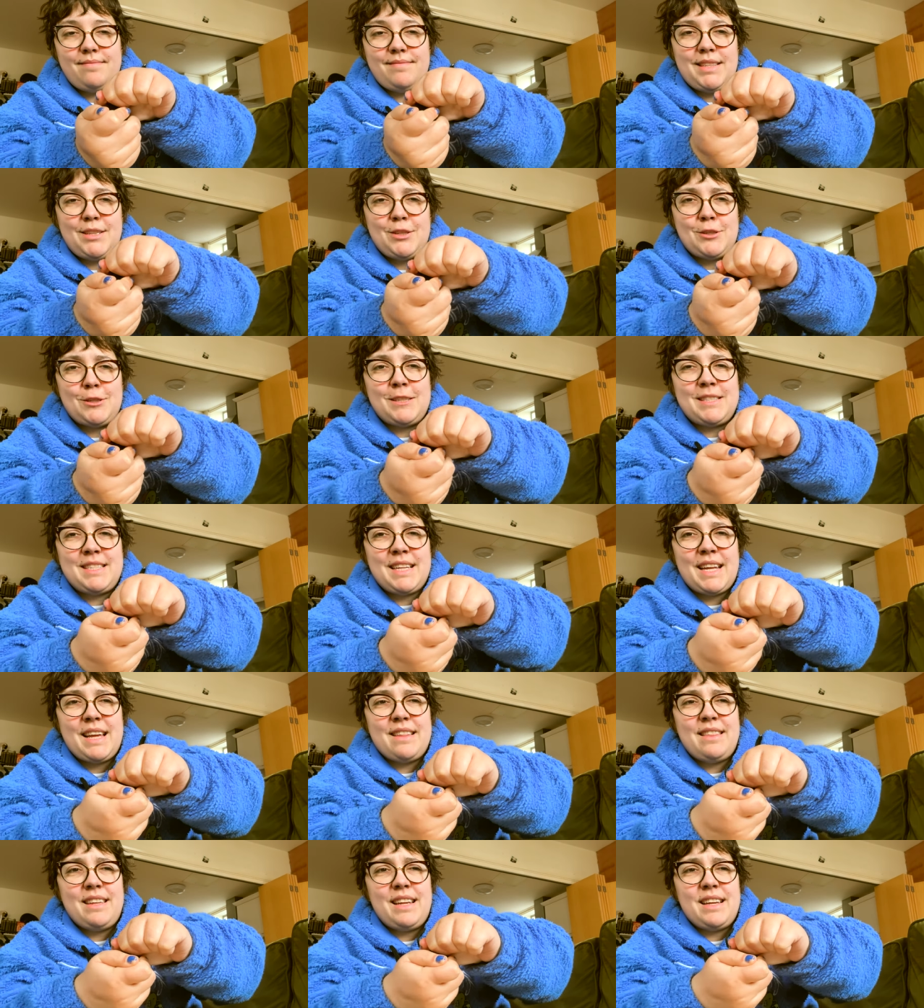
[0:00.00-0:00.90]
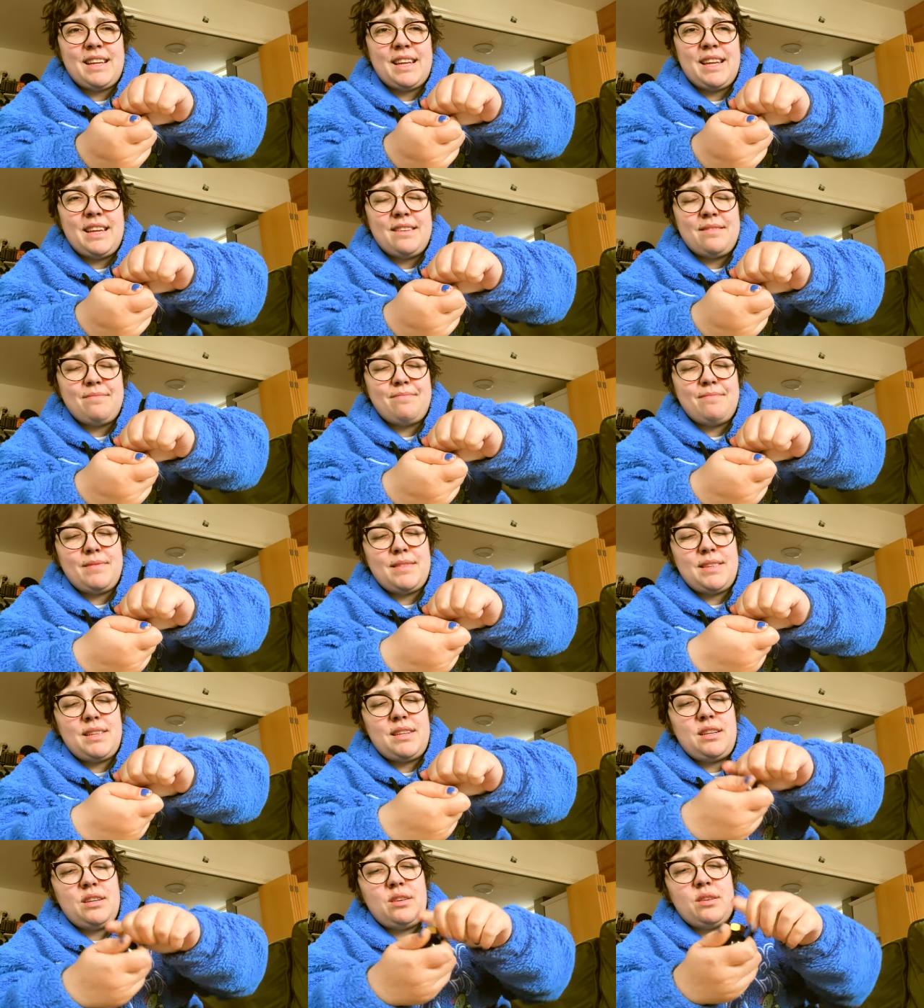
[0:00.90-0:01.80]
in order to get the ink in.
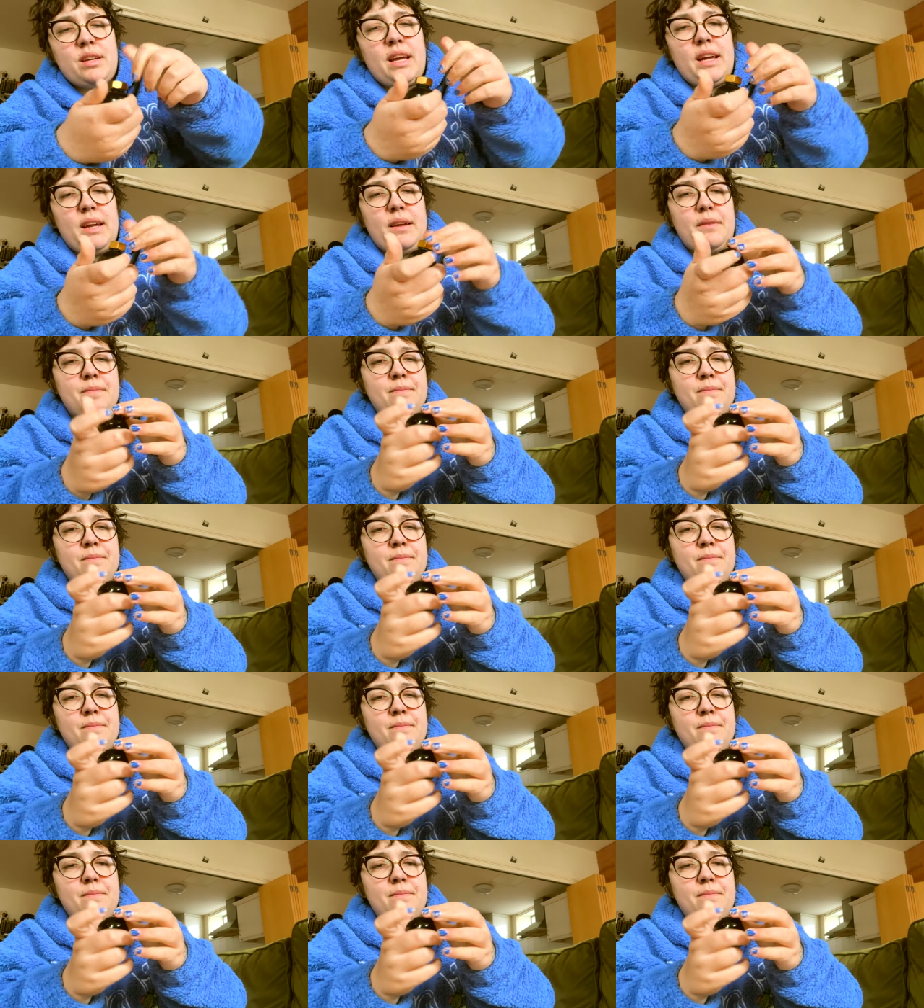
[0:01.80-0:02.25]
Okay.